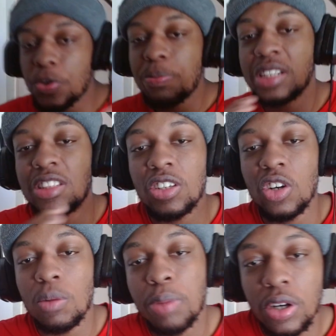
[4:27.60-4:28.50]
months ago,
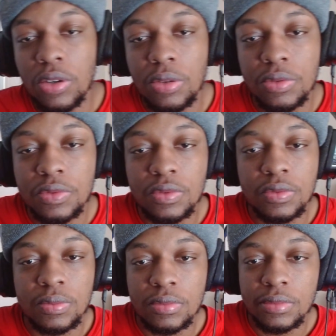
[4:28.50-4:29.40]
bro,
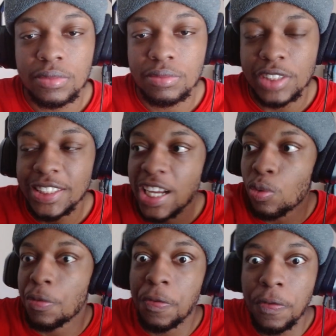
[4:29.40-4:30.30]
they
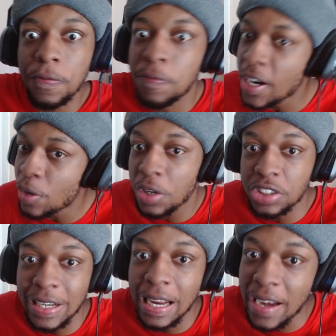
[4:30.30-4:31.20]
were fucking with each
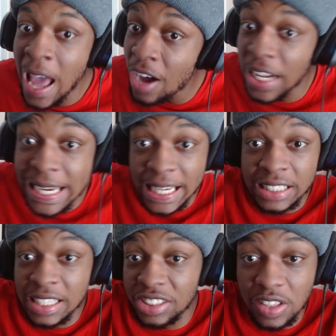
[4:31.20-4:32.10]
other. Now they
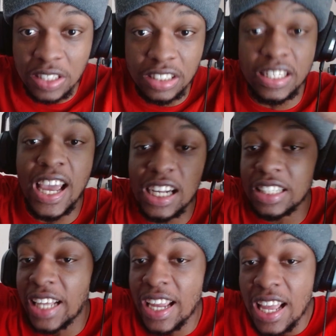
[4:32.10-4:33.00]
dissing each other's dads and
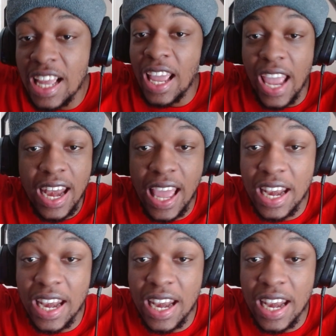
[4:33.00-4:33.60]
they and